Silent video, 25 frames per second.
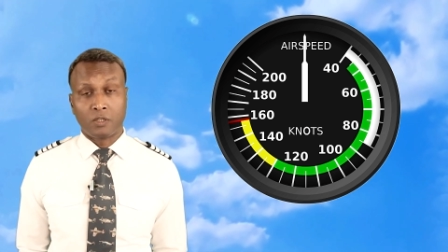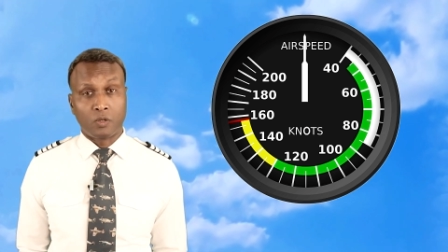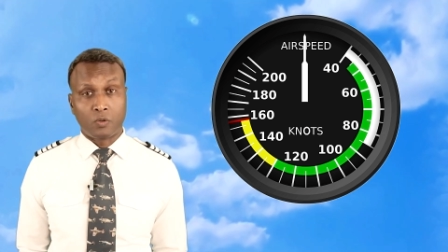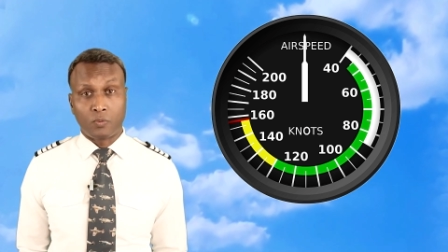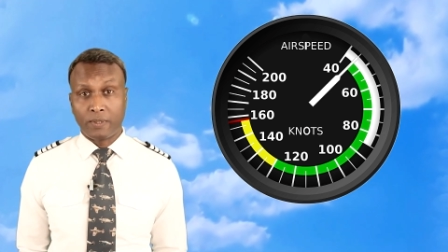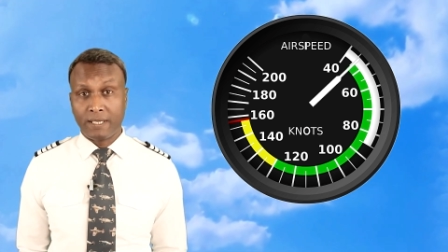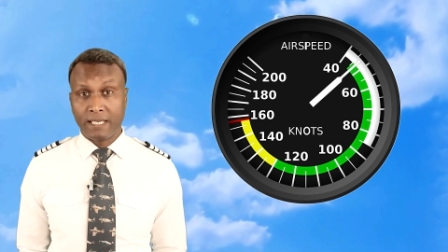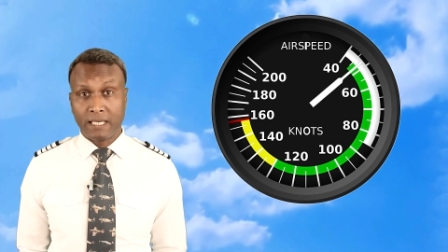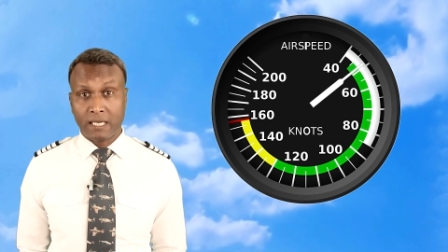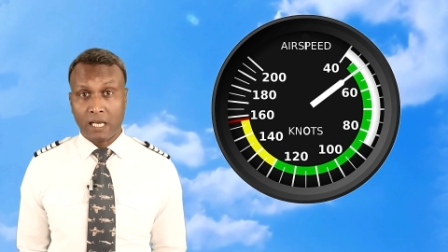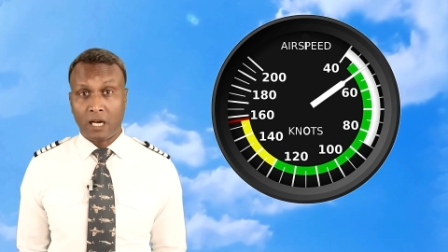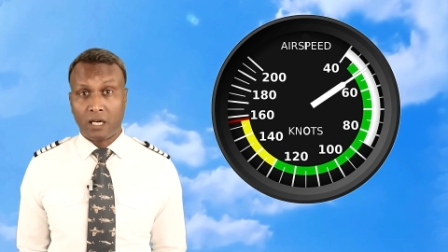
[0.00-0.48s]

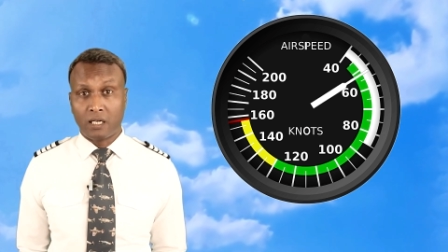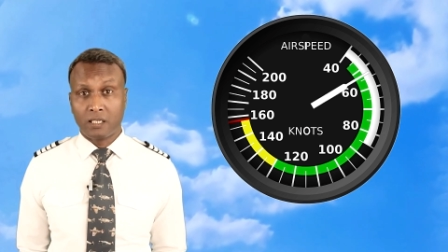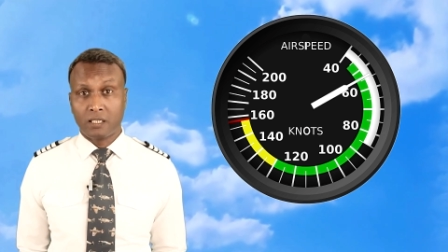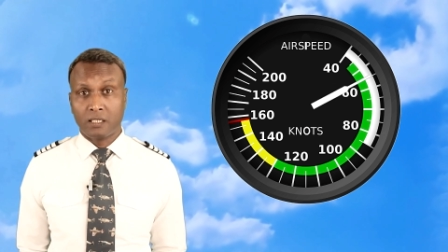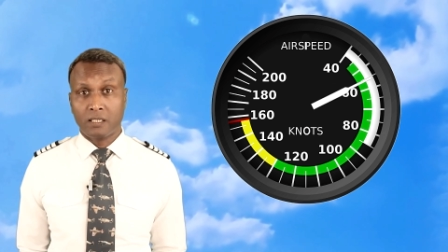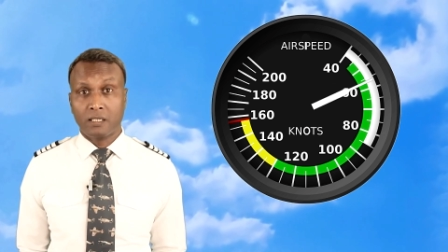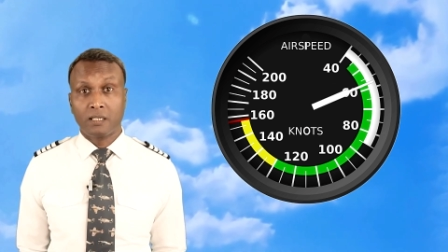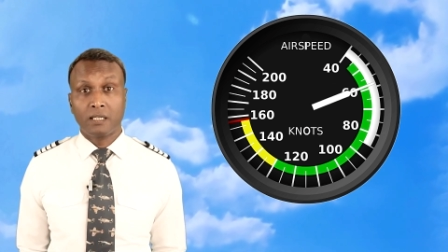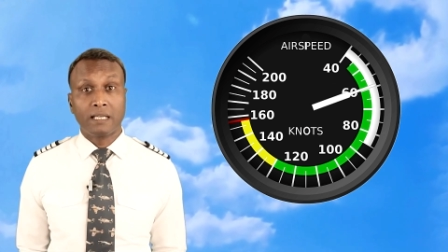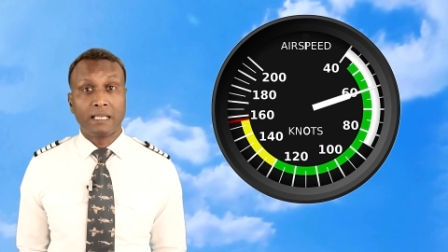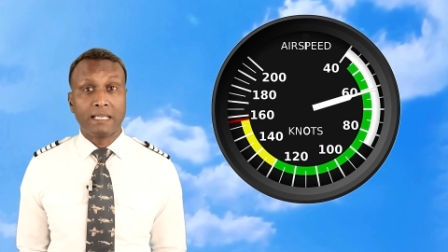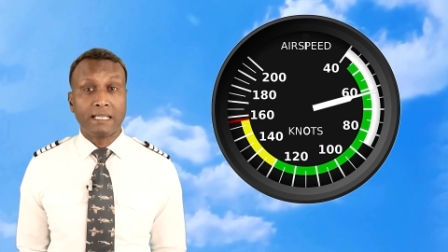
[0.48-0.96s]
Green arc
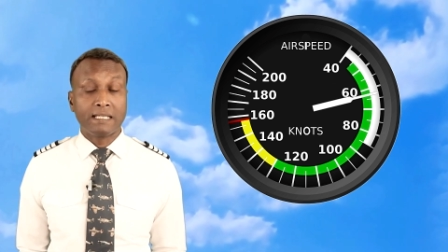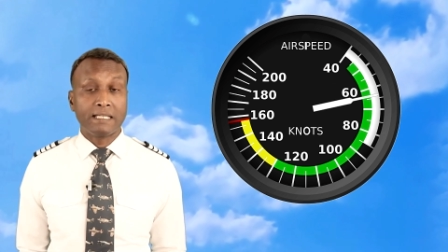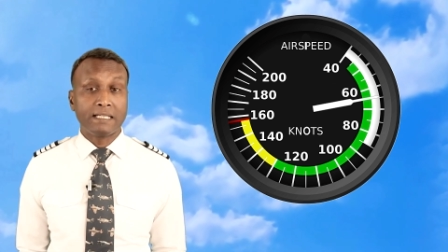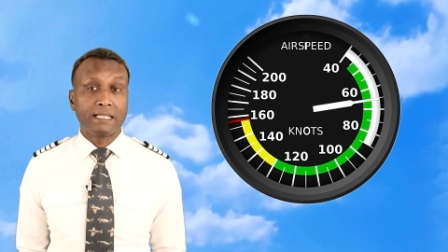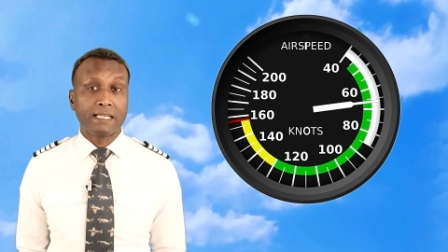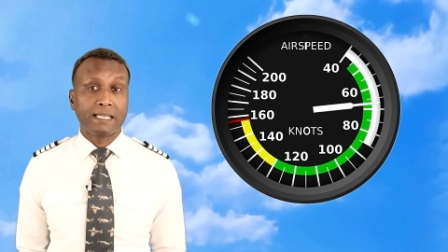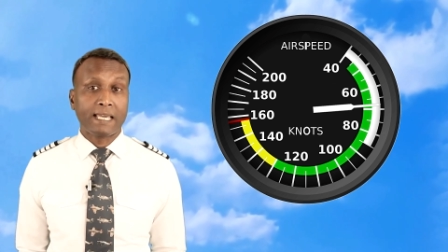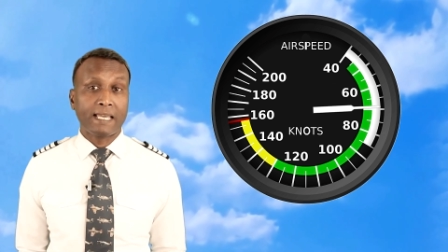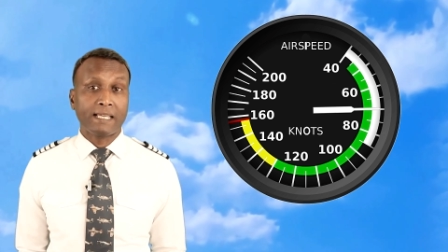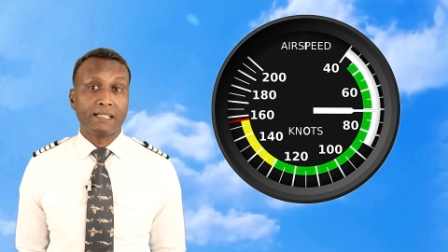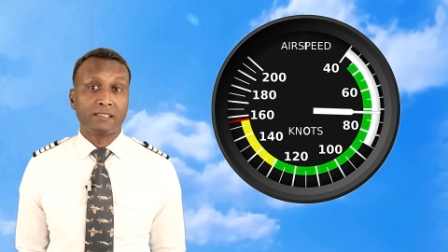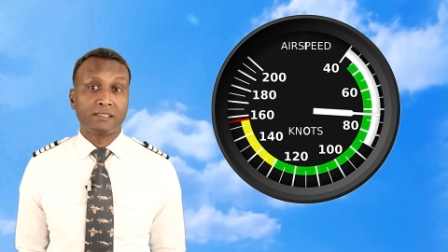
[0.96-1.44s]

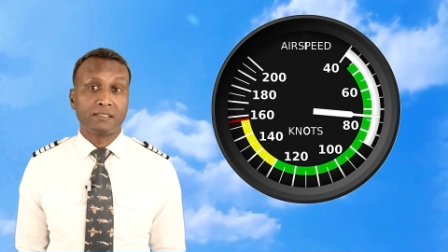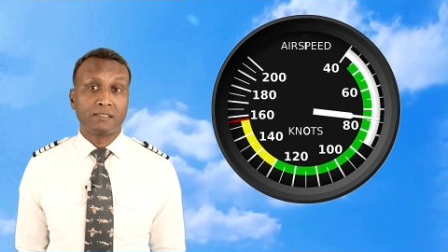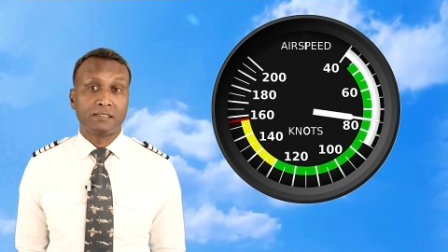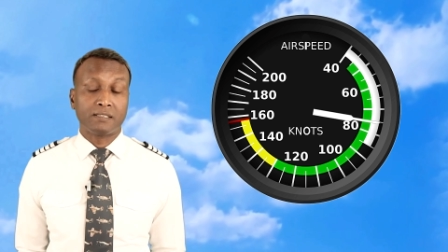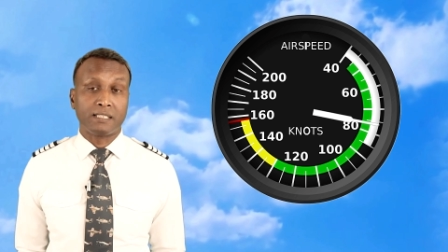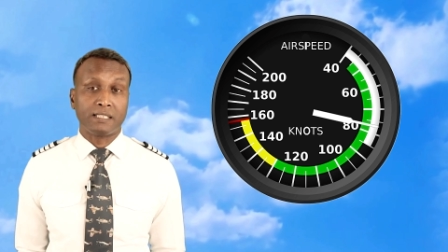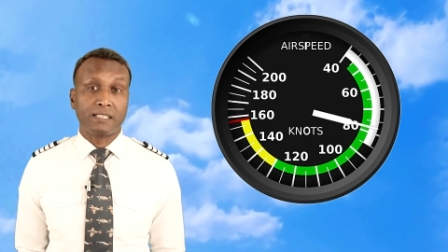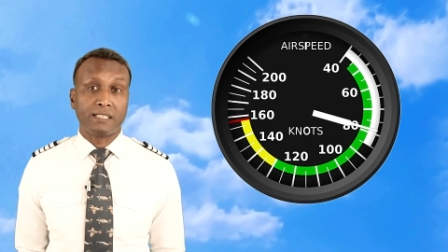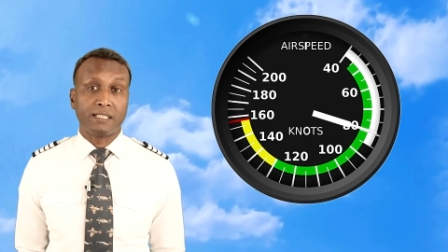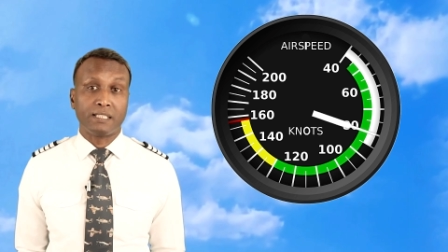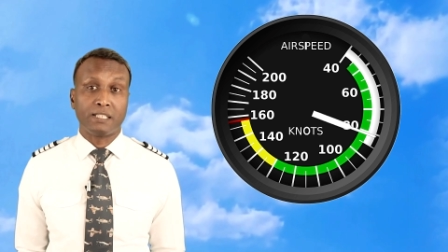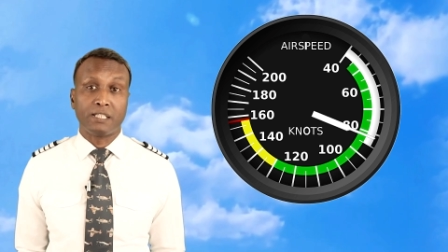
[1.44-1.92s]
indicates
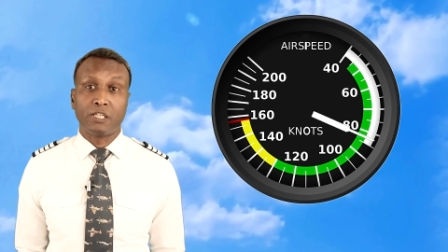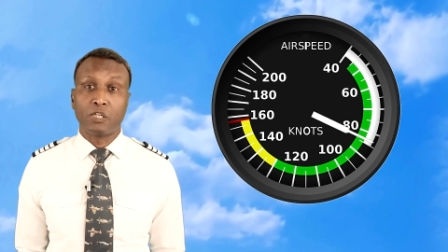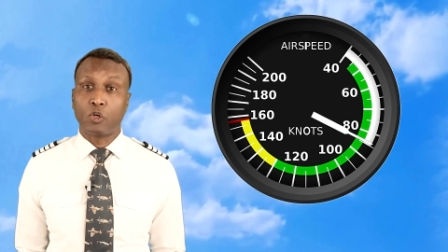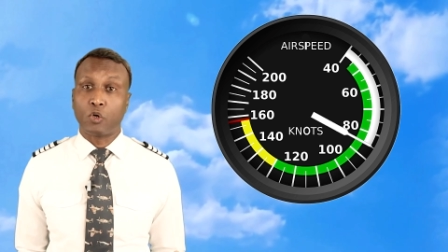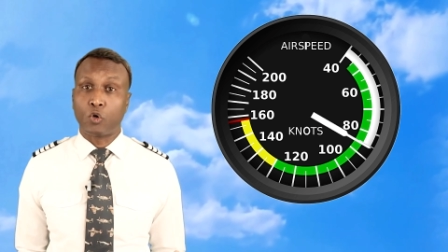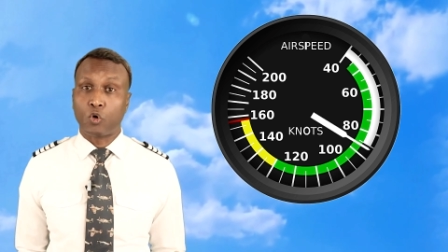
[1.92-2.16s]
the